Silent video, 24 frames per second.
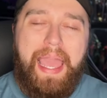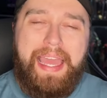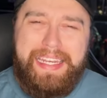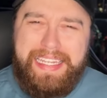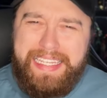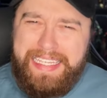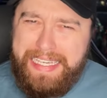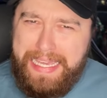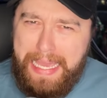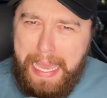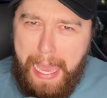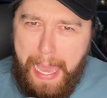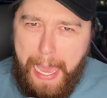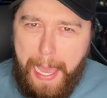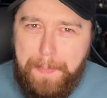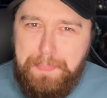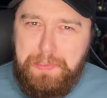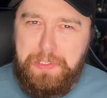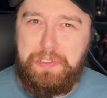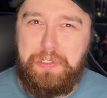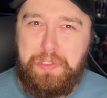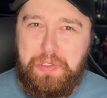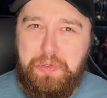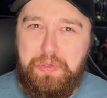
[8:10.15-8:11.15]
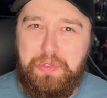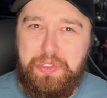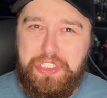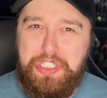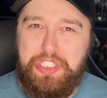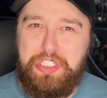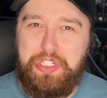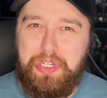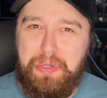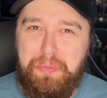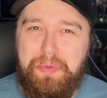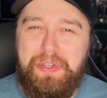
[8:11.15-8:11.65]
and he absolutely
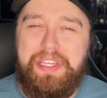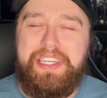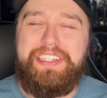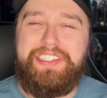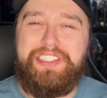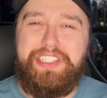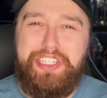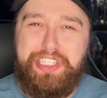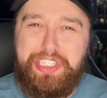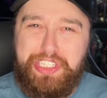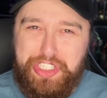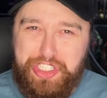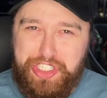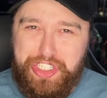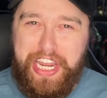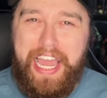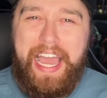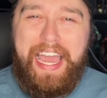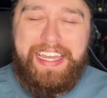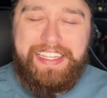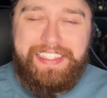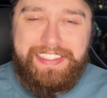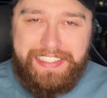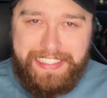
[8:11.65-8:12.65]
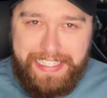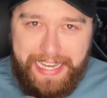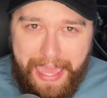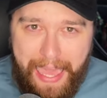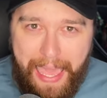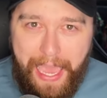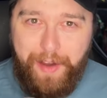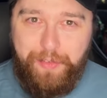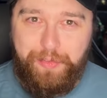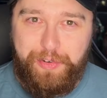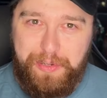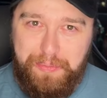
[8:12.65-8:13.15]
should because he shines in
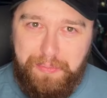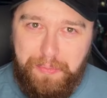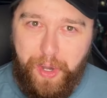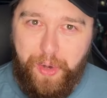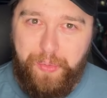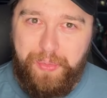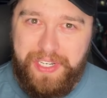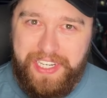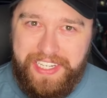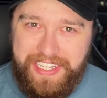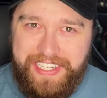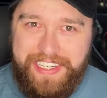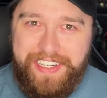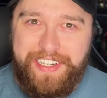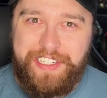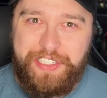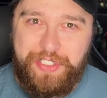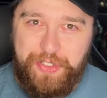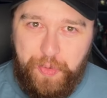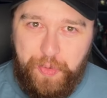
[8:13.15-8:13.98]
every moment in here as